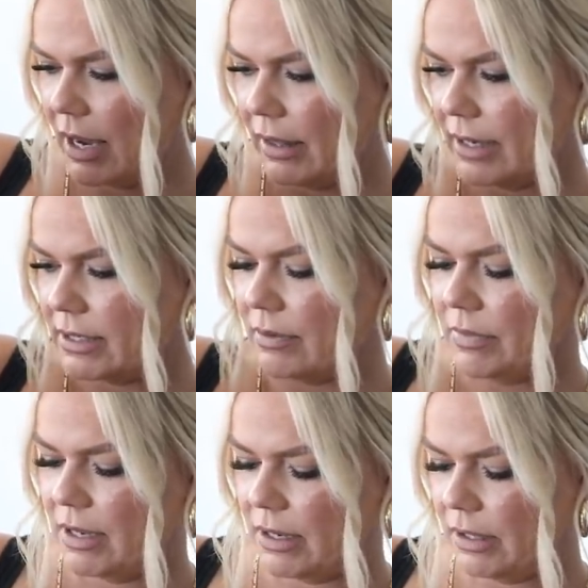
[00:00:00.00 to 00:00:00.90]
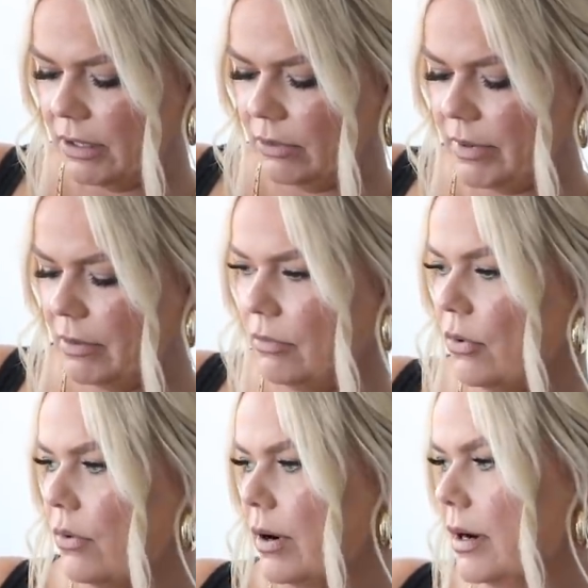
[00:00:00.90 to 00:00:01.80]
I like something a little bit
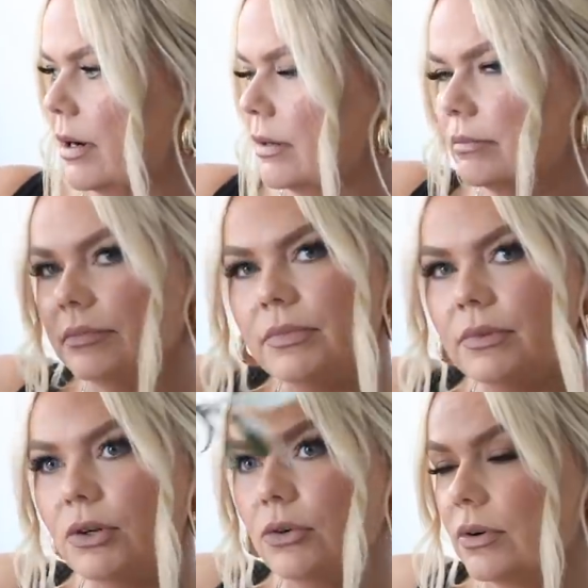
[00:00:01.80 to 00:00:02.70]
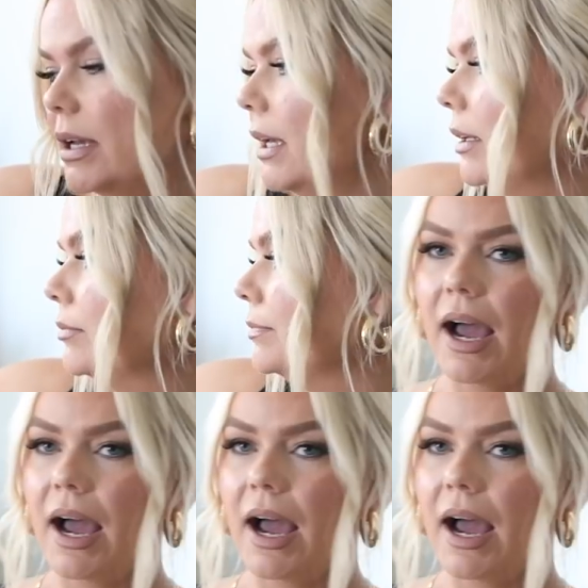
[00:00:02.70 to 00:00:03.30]
more green.